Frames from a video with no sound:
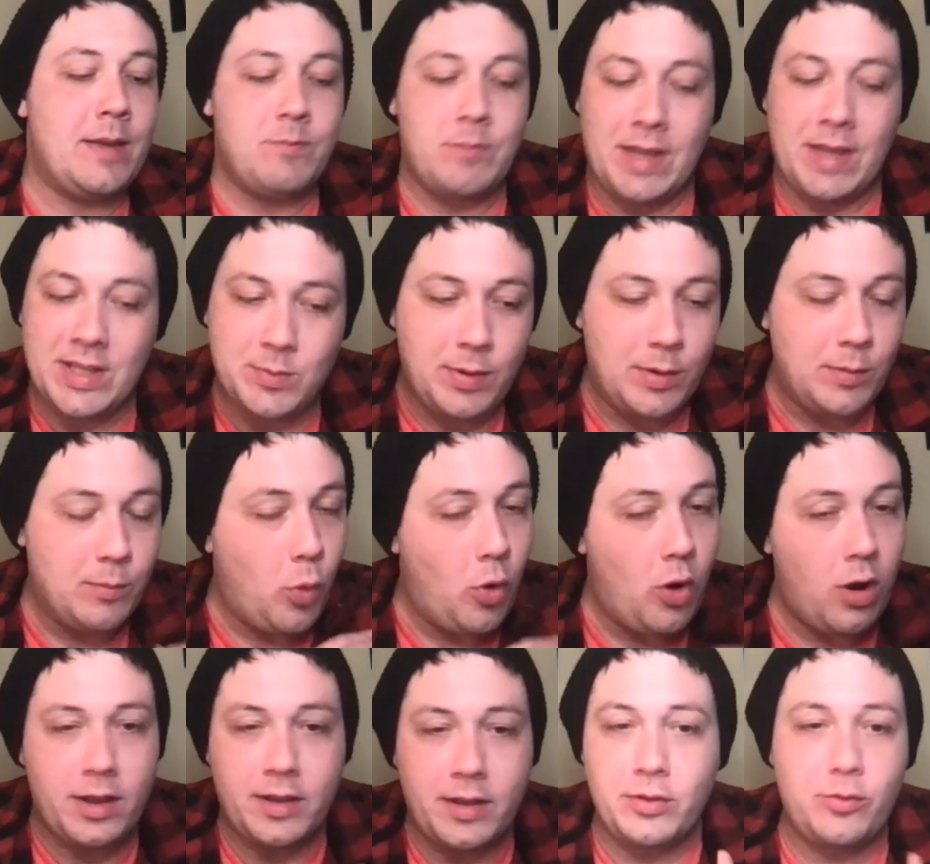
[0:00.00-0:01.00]
he's been
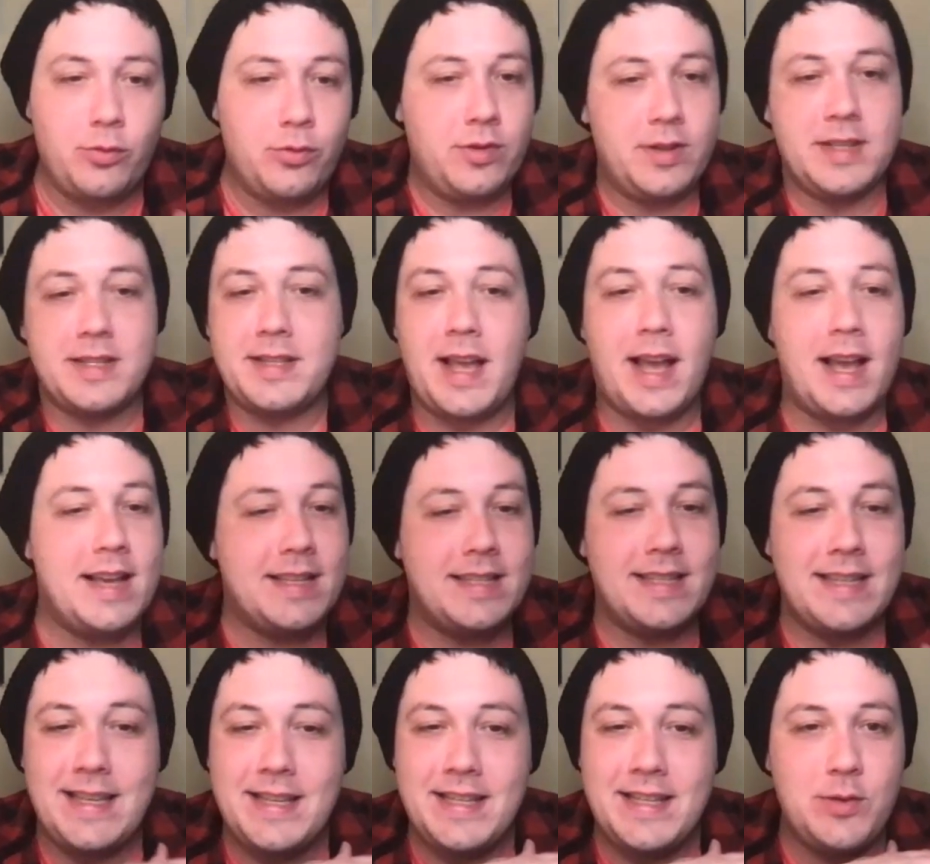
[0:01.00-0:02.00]
walking through these guys,
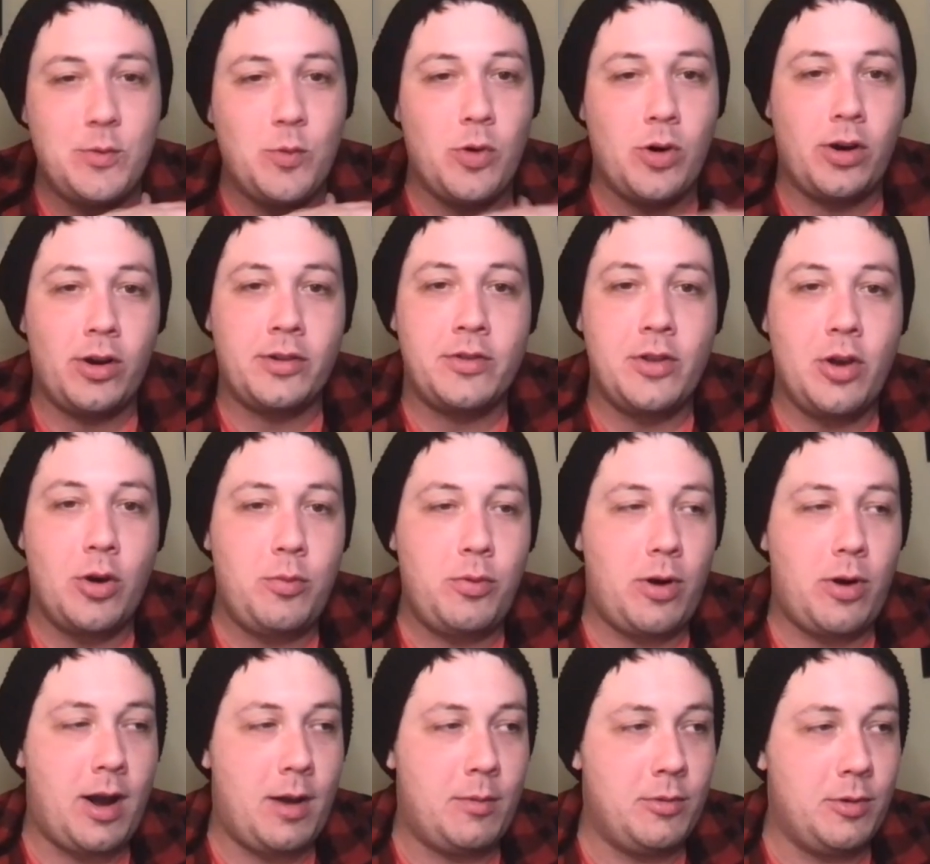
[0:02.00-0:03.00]
easy work, no
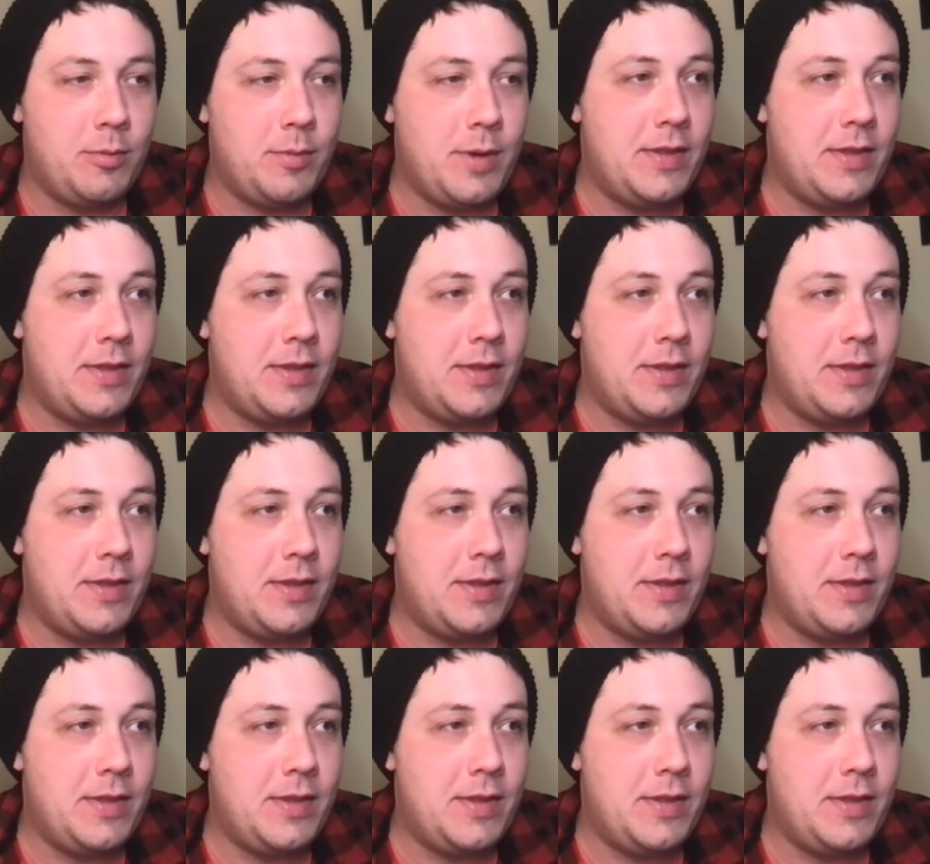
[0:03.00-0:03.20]
problem.